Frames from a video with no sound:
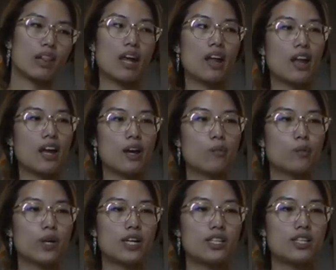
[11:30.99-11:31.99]
it
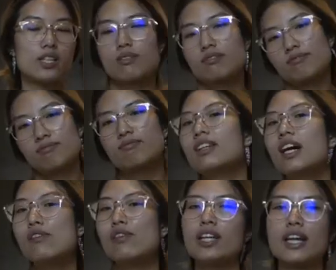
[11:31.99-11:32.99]
was still a
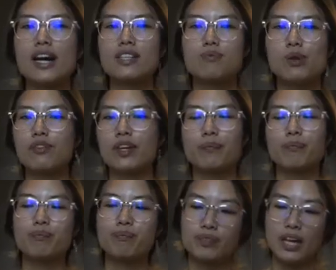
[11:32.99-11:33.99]
really nice movie,
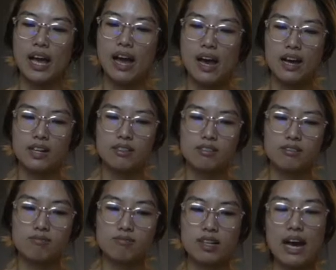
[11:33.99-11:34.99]
and
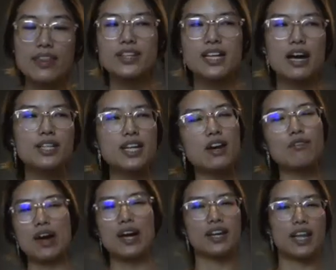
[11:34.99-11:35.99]
I'd say I'd
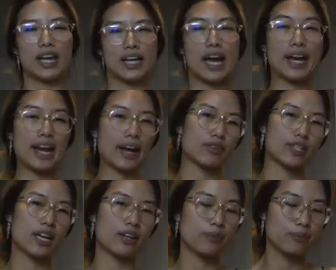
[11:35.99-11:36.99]
rate it like an 8 out of
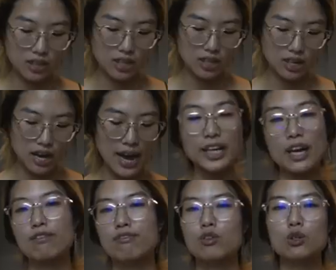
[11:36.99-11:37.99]
10. I
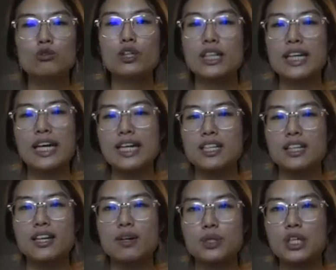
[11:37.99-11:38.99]
get full really
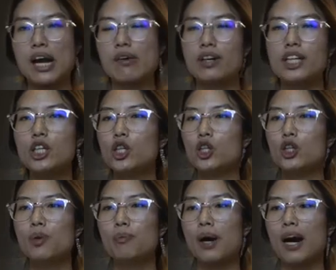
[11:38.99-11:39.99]
easily, which I already
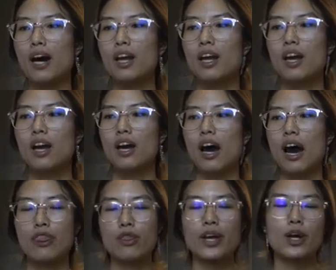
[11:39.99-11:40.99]
knew, but I
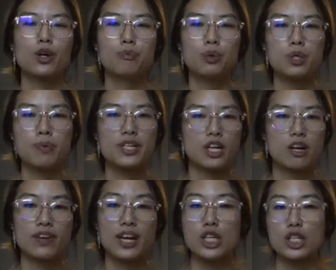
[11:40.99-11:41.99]
thought I could push myself
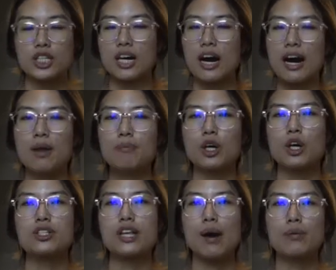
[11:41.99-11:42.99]
and I just can't,
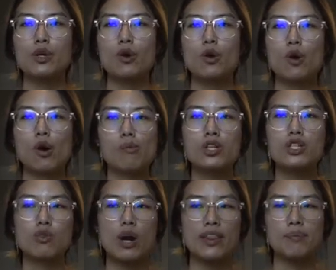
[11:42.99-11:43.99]
because I would almost
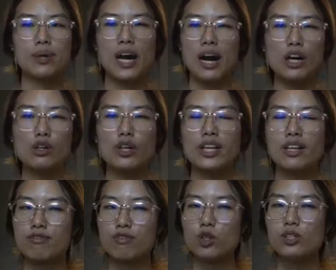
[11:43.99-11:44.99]
rather be hungry than
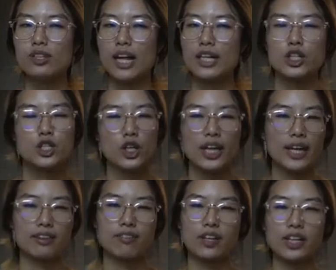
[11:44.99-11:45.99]
full. I just don't like
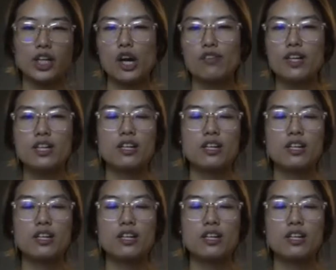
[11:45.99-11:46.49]
the feeling of it.